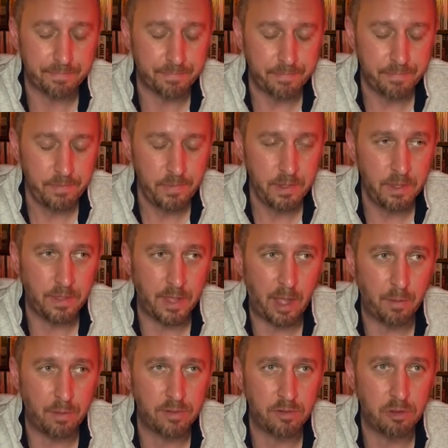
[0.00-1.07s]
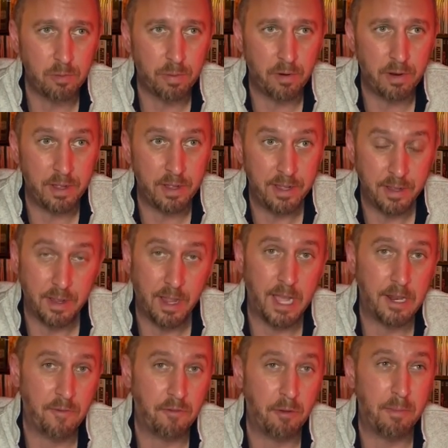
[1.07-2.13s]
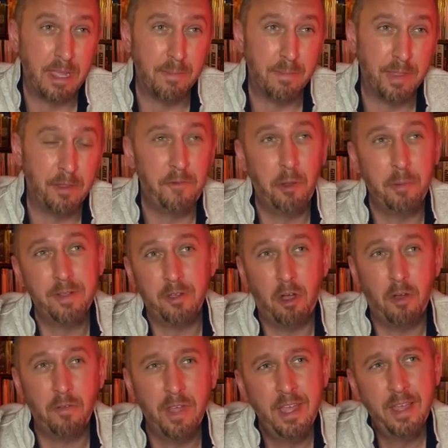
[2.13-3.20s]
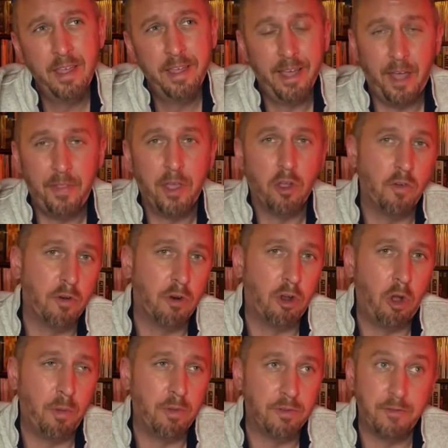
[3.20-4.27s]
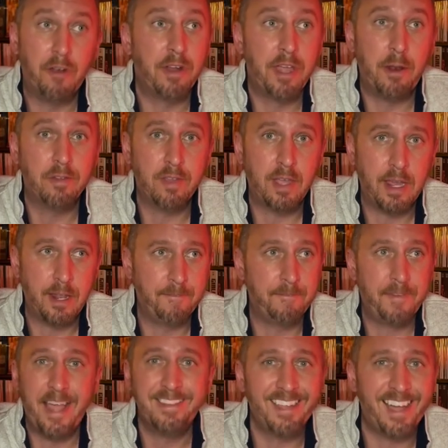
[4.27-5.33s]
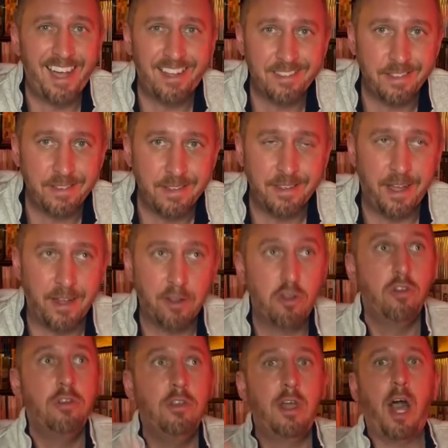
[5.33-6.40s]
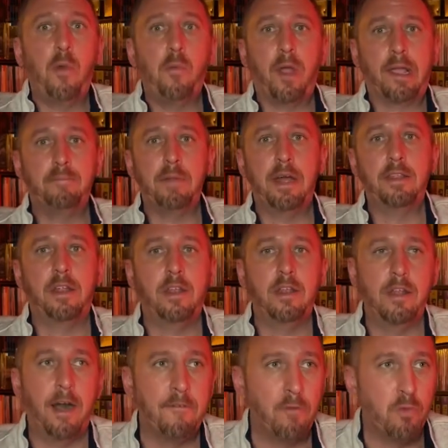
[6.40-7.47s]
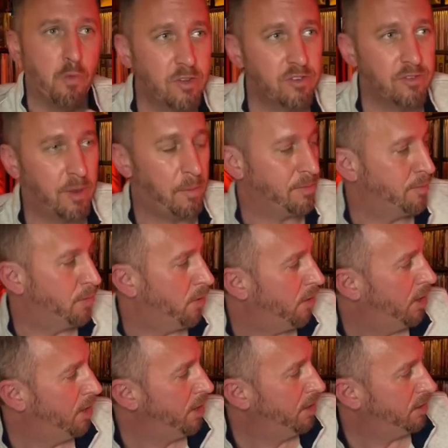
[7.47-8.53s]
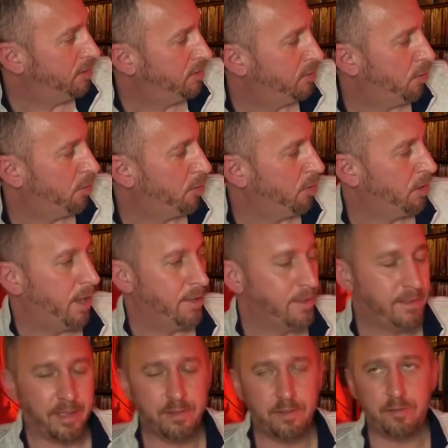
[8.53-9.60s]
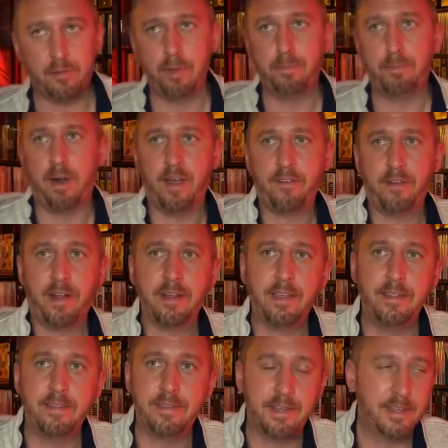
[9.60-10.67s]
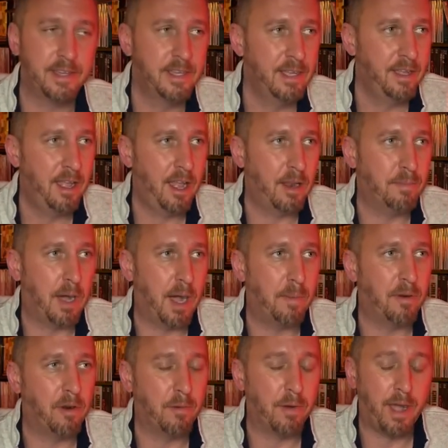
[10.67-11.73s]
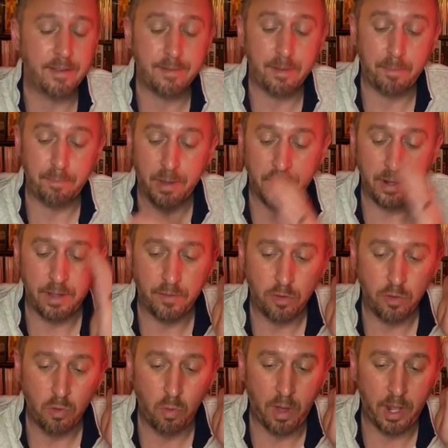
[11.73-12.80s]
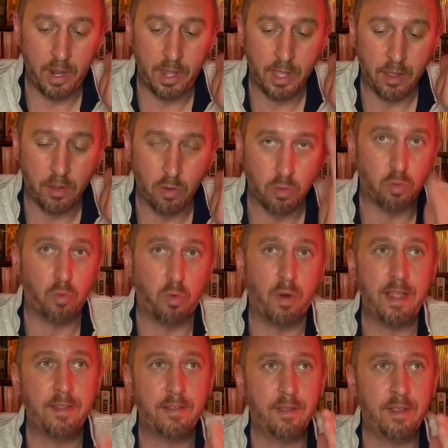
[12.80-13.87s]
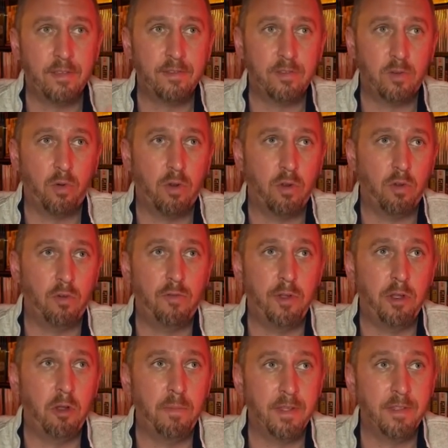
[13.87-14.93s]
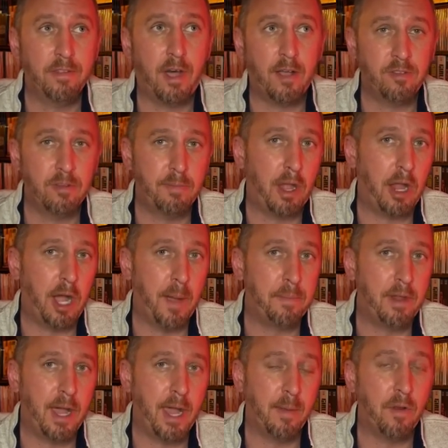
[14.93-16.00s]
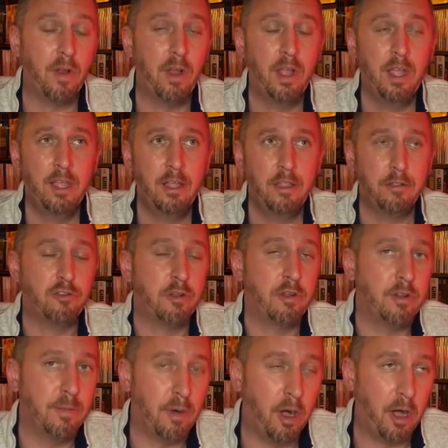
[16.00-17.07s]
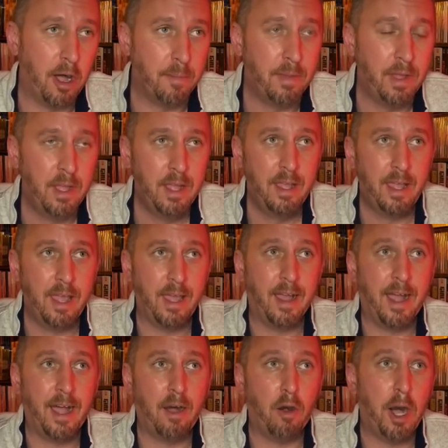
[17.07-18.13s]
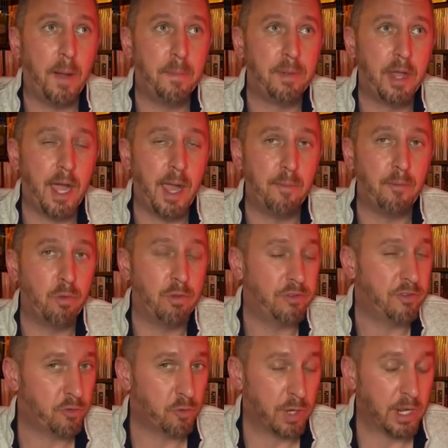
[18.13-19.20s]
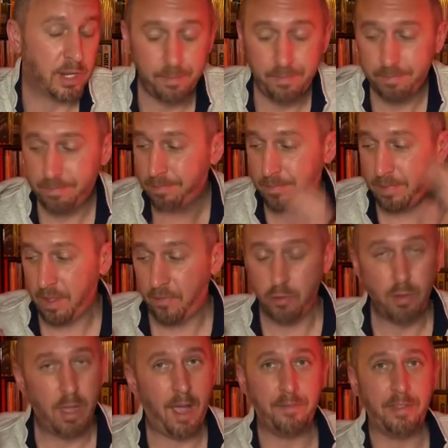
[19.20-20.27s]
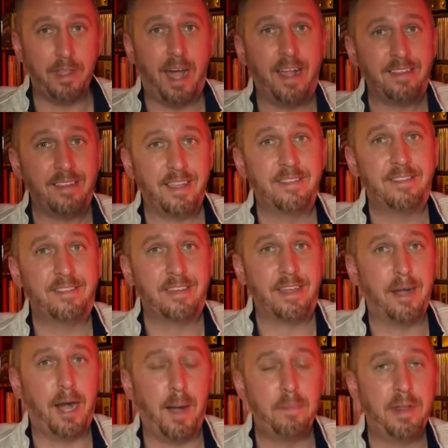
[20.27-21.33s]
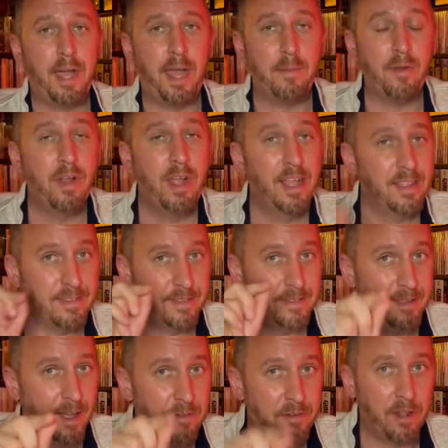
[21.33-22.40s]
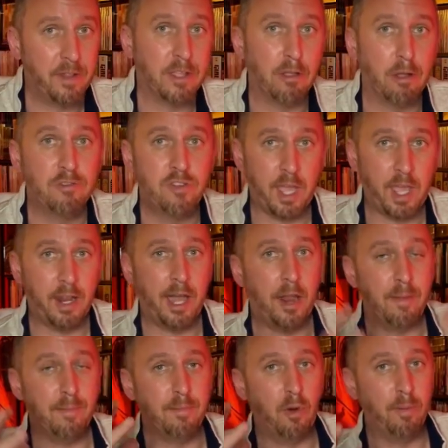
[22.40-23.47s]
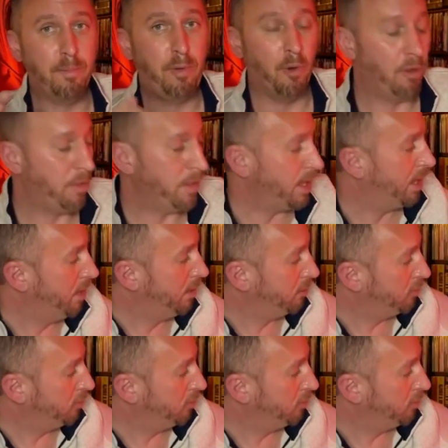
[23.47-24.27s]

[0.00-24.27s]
that was super enlightening for me. But the film itself, I think overall was very entertaining, fantastically done. Could not recommend it enough. Wish there was more historical context from the Bhagavad Gita and Mahabharata. But if you want a great historical film that talks about Oppenheimer, the Trinity Bomb, and how Oppenheimer was treated, if you have not yet seen Oppenheimer, definitely go check it out. And more importantly, try to